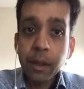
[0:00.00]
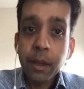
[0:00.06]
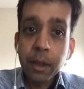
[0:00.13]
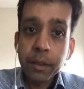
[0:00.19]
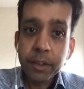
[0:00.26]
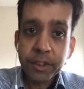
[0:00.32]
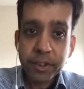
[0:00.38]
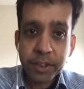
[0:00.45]

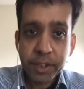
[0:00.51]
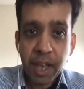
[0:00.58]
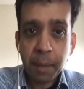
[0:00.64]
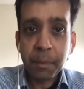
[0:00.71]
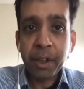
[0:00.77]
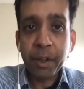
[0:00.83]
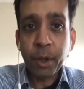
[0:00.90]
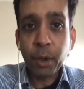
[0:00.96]

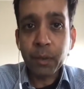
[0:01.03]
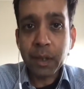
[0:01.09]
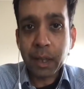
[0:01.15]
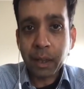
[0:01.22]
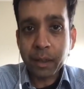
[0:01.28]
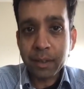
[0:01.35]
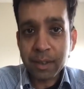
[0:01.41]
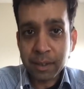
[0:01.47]

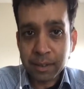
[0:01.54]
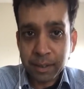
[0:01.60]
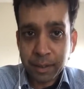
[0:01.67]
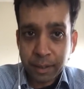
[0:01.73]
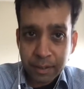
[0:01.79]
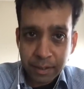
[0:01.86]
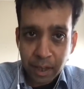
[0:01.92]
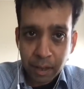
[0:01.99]
Sambanova is another
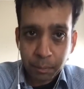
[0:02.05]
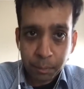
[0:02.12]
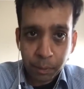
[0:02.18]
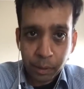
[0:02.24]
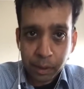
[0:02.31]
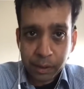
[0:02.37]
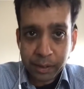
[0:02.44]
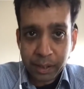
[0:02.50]

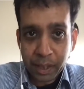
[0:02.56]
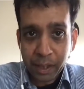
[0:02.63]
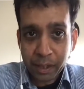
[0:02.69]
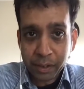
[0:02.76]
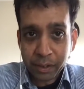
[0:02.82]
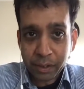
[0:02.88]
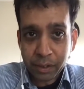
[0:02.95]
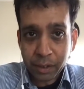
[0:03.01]
example
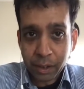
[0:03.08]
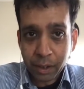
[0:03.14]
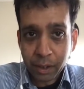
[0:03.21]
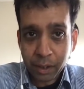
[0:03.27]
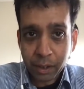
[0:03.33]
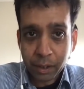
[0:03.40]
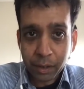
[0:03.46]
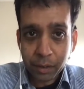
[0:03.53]
that
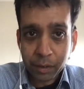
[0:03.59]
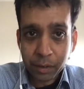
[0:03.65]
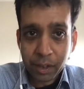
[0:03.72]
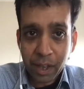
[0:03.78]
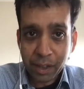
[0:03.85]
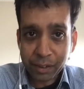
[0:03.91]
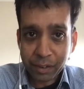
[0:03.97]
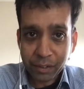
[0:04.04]

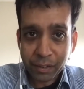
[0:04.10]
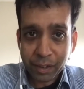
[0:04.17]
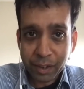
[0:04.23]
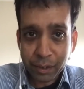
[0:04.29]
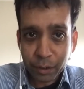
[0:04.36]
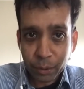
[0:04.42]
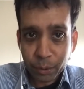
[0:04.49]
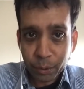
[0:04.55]

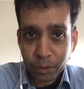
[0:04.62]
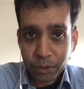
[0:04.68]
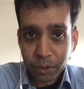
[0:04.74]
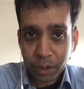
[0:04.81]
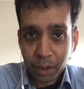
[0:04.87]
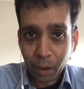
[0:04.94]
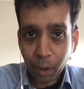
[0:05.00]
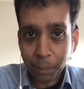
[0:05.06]
redos
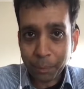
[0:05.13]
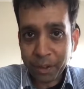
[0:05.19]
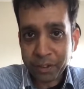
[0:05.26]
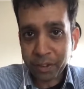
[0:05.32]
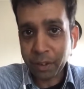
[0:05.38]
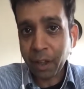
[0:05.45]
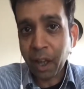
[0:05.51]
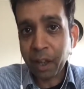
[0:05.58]
the
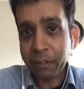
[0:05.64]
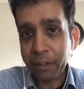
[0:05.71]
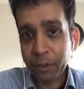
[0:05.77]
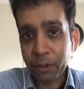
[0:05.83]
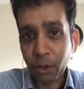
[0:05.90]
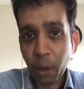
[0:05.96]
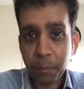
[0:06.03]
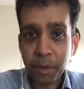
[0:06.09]
operational hardware
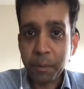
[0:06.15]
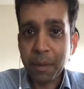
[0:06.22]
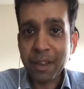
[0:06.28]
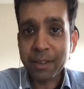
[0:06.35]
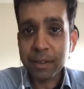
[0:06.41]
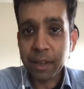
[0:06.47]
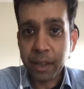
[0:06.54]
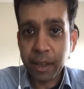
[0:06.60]
to
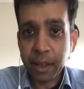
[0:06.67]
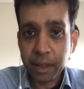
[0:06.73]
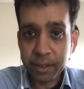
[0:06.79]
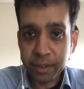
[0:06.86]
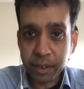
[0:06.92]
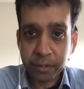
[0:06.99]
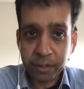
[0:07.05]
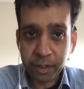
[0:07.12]
optimize the
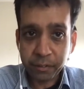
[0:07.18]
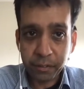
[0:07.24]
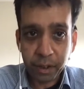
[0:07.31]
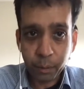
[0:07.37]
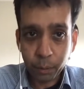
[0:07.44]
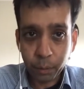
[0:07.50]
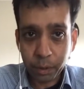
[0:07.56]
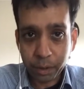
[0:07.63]
AI-centric
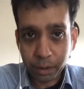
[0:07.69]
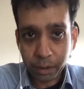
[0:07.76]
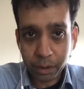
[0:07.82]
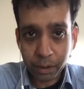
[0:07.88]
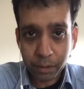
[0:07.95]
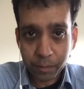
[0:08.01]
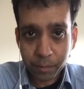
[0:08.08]
framework.